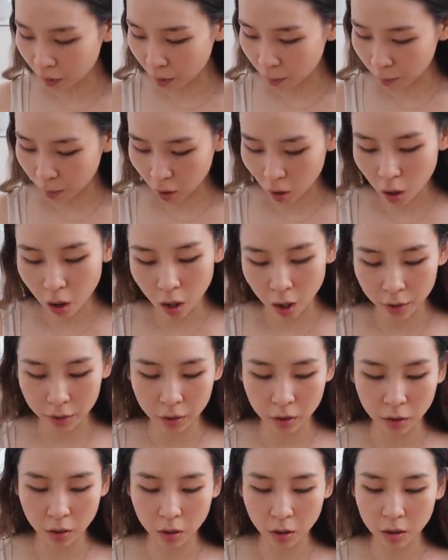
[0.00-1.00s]
from
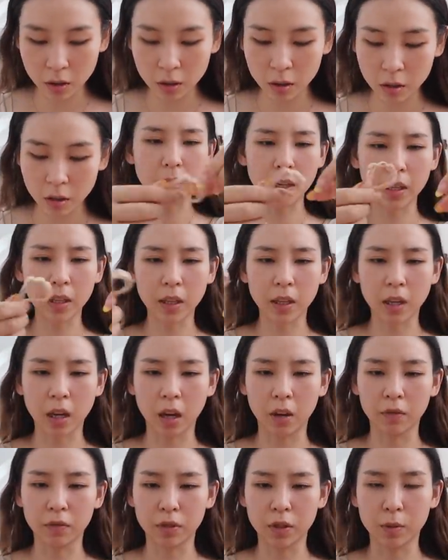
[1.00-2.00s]
Cotton On. Really
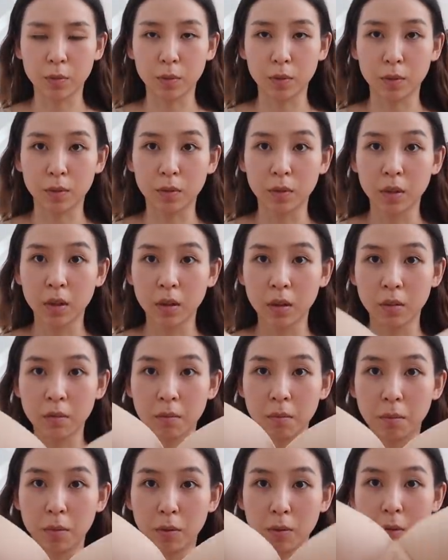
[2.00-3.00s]
comfortable
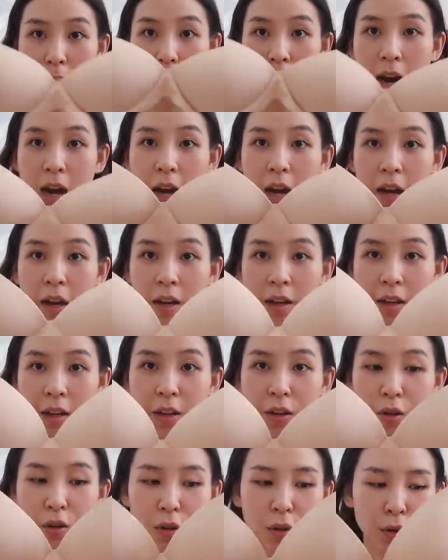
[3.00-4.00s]
bra
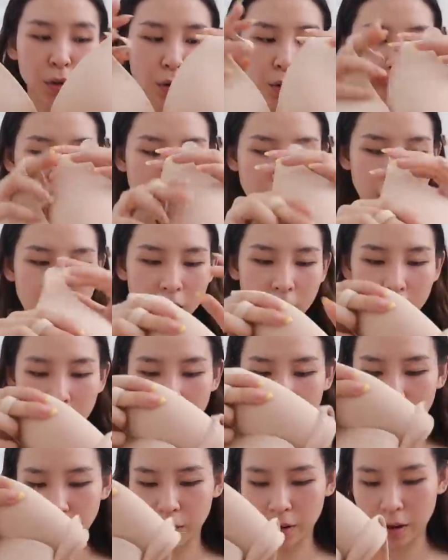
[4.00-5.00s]
in nude, and I
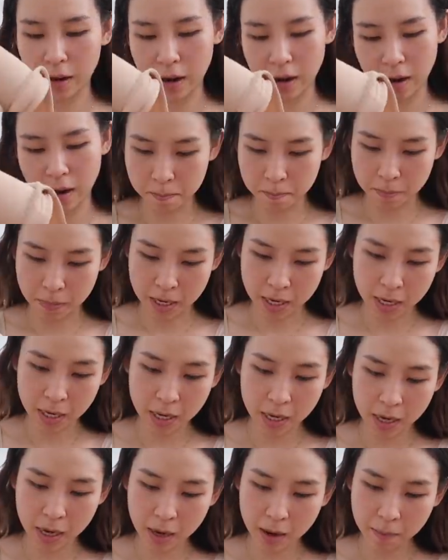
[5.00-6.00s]
got a
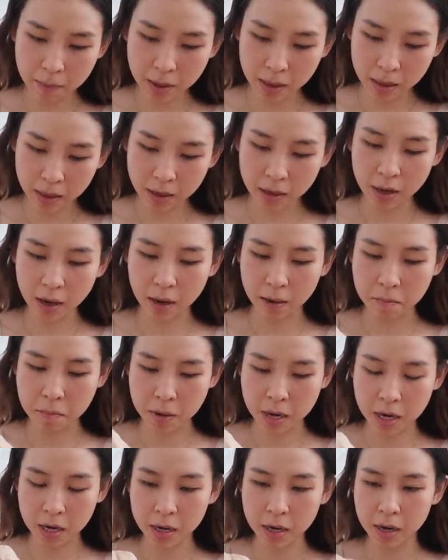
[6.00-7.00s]
medium, I think. Yeah, a
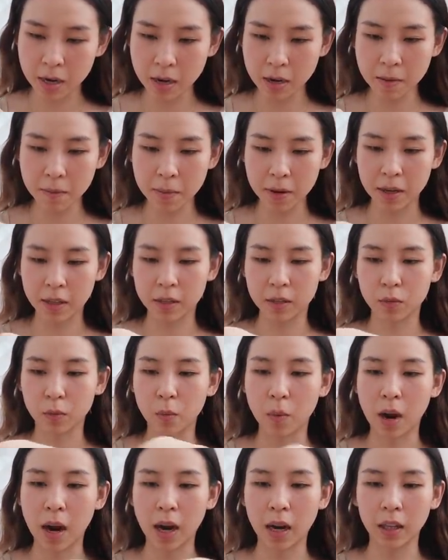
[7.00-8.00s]
medium. It's
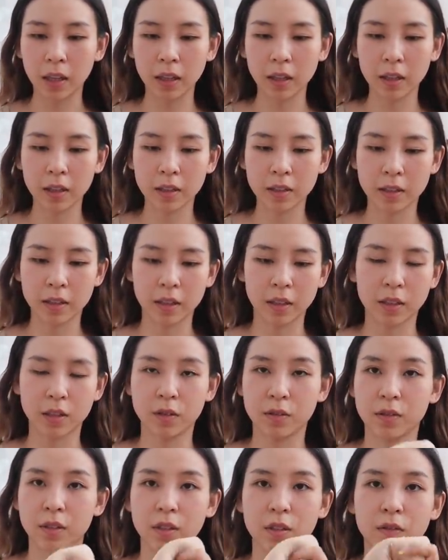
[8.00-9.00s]
wireless,
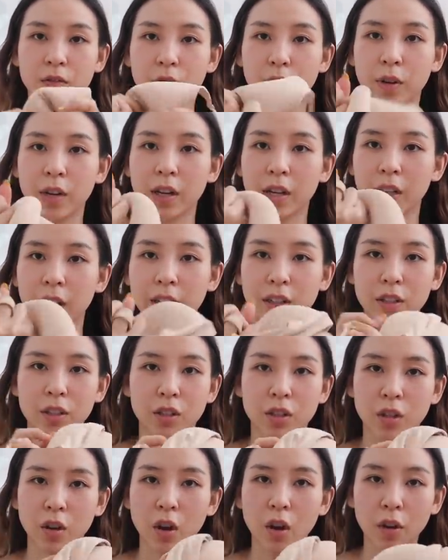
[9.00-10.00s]
it's just really
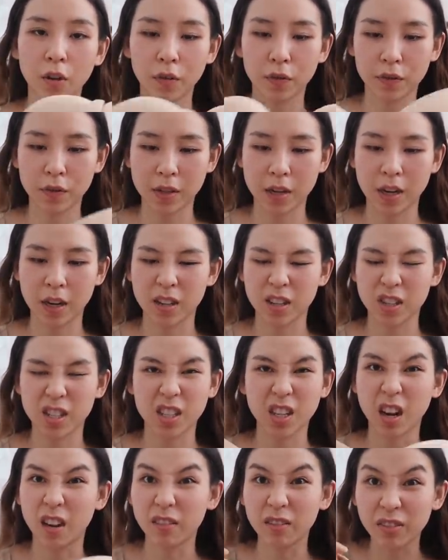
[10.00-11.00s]
soft and
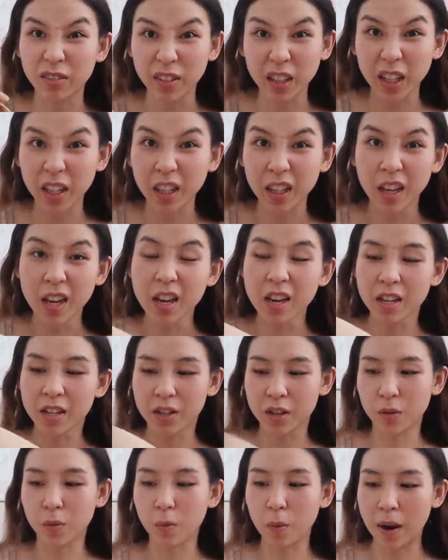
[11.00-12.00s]
just comfy
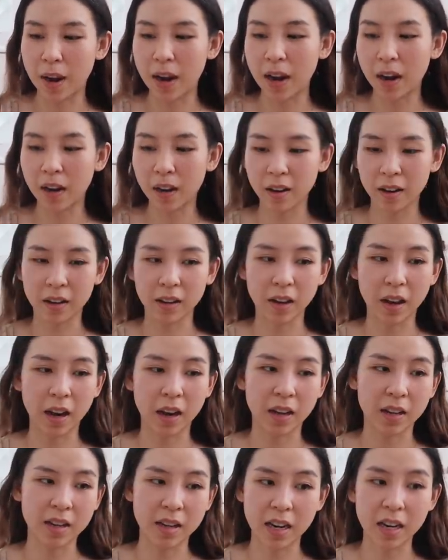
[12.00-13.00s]
to wear, and
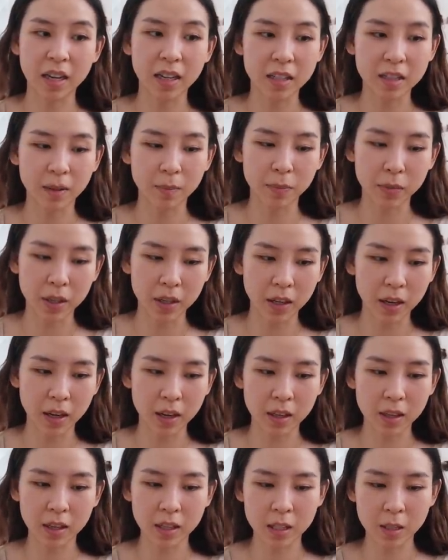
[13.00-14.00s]
I need something
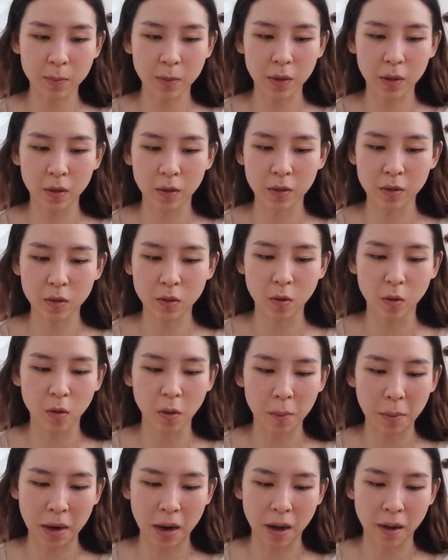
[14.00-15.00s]
like this because
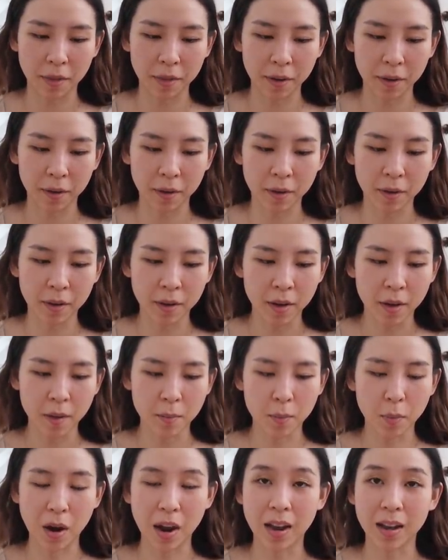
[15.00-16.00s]
all my other
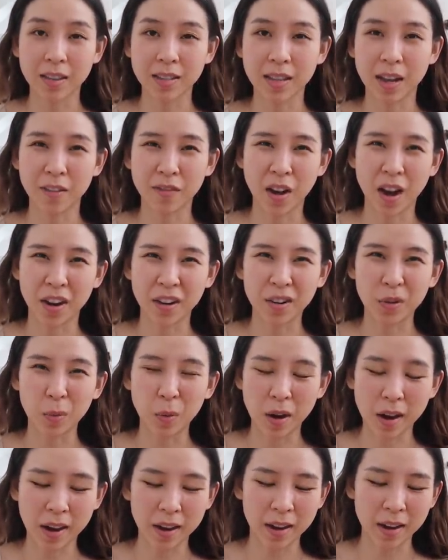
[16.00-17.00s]
bras have
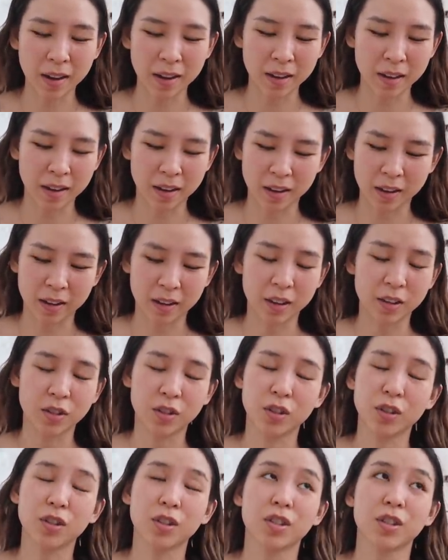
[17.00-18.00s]
underwire and it's
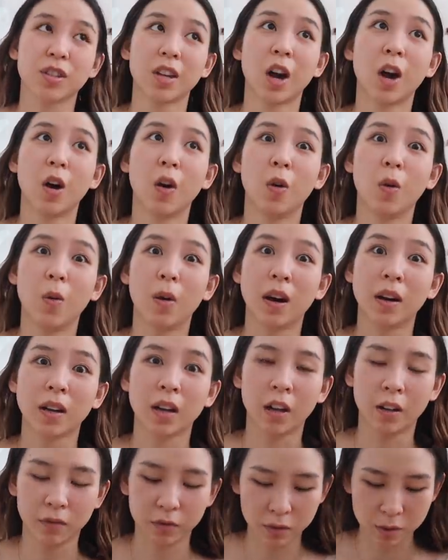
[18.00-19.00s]
just so
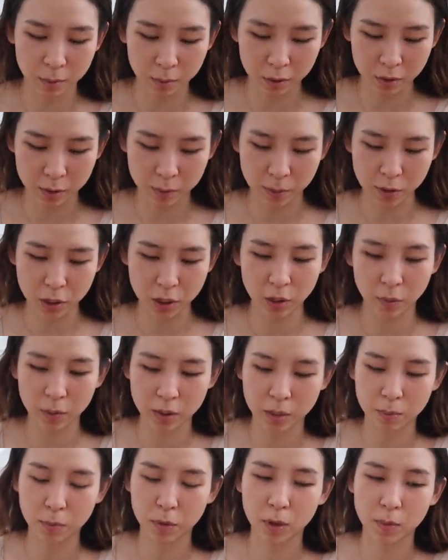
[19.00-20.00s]
uncomfortable, especially
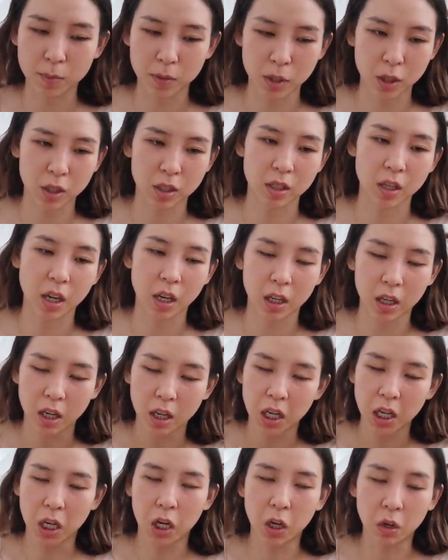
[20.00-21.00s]
when your boobs are just like
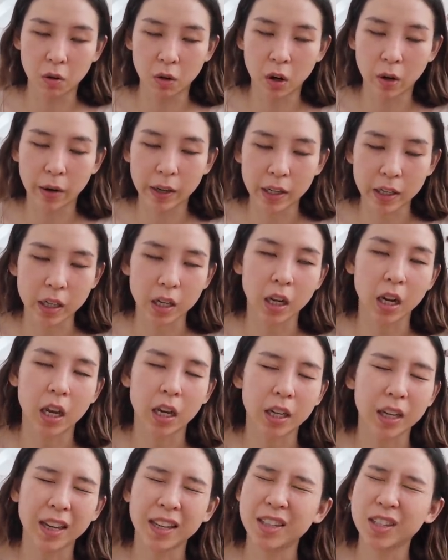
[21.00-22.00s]
growing. You're
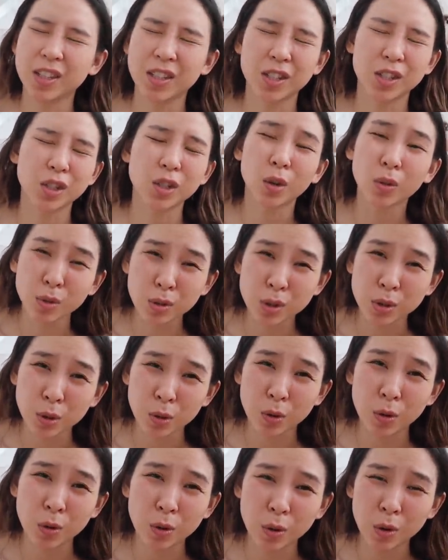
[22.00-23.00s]
like, it's just so
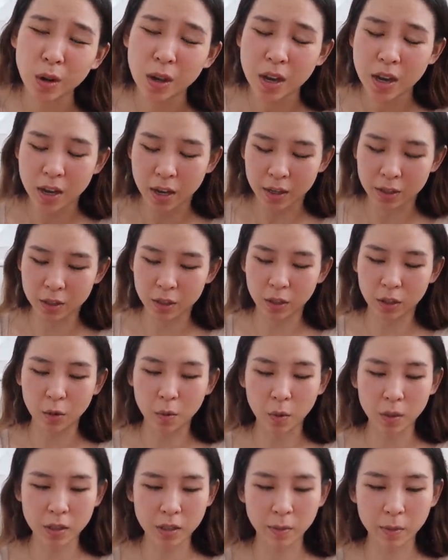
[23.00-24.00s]
sore. And so
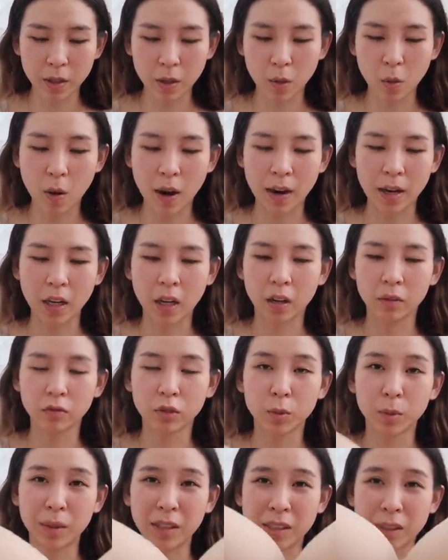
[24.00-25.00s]
you want something quite
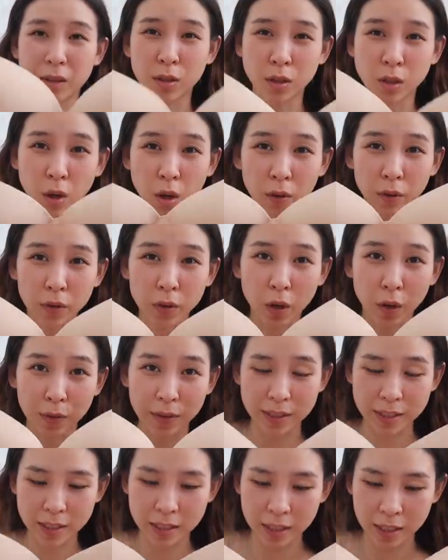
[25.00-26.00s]
comfortable soft
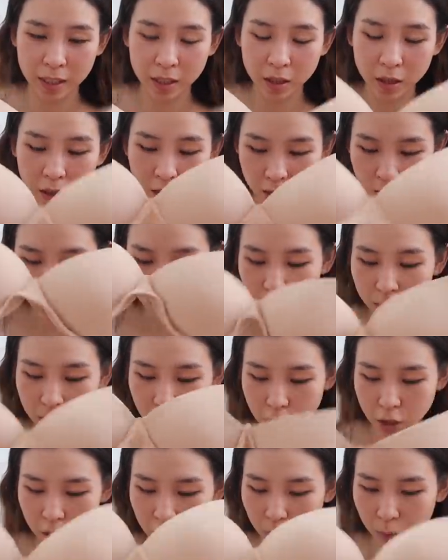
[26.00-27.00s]
on the skin. So this was
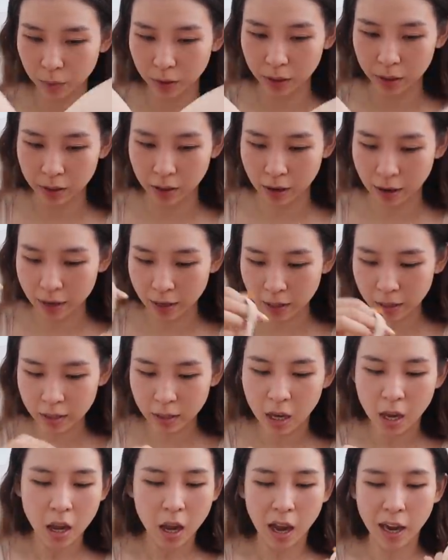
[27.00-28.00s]
actually really
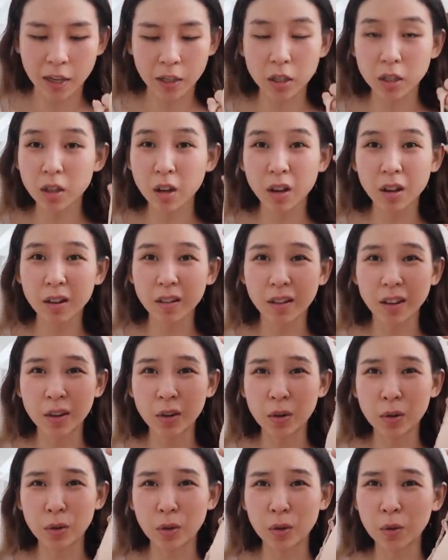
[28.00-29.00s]
nice. I just got a
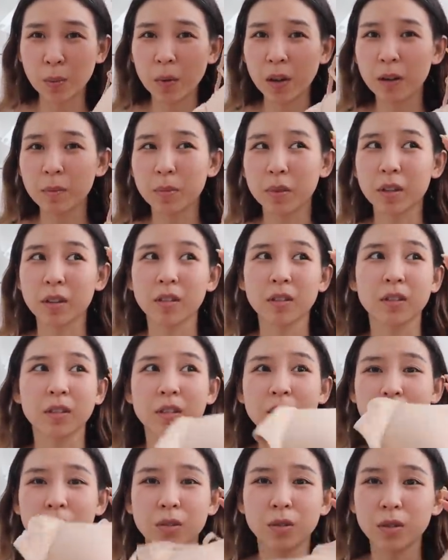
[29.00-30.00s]
nude one because
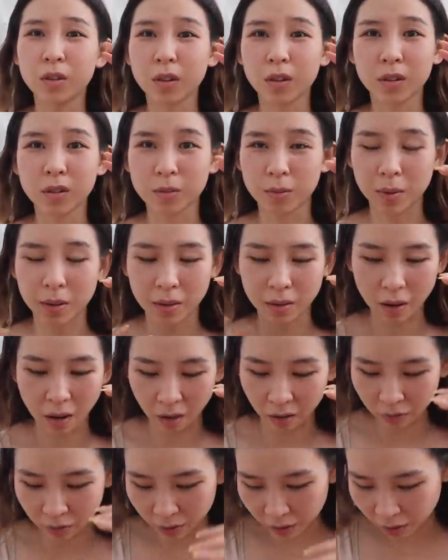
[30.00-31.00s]
just nude goes with
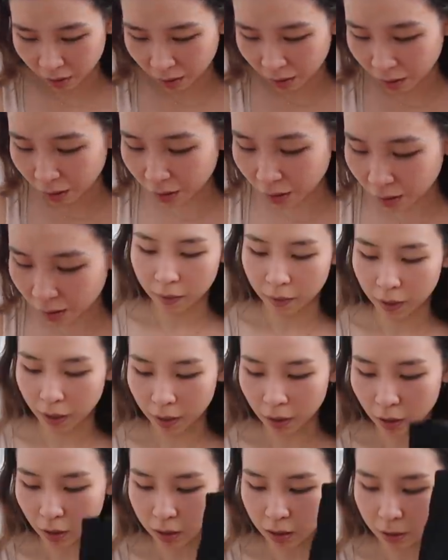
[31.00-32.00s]
everything. And then
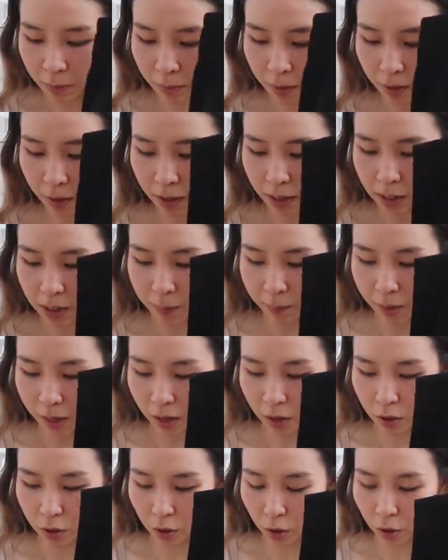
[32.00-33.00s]
I got some of these
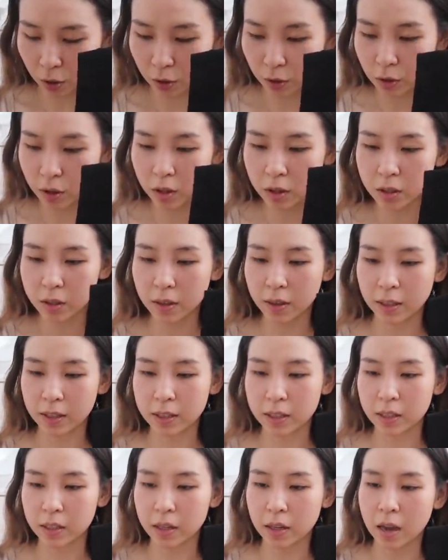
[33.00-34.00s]
bandeaus
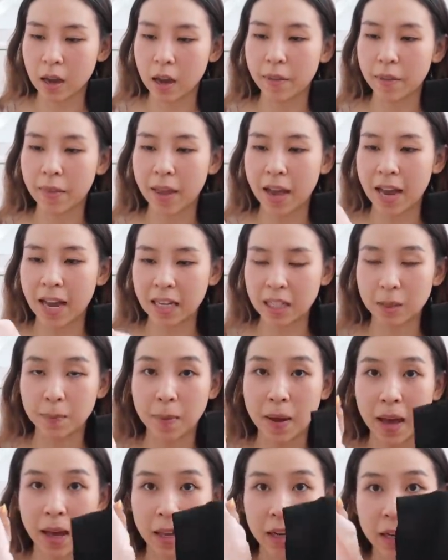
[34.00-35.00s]
that has
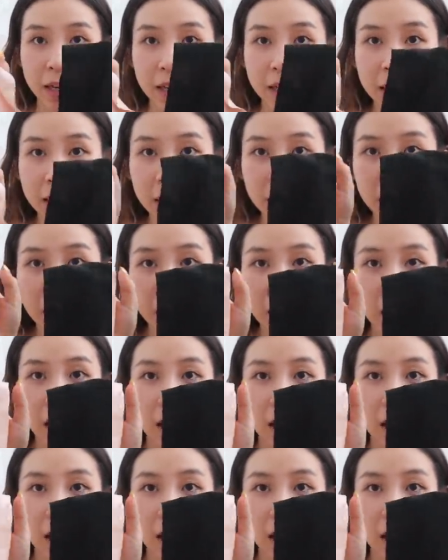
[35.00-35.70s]
padding.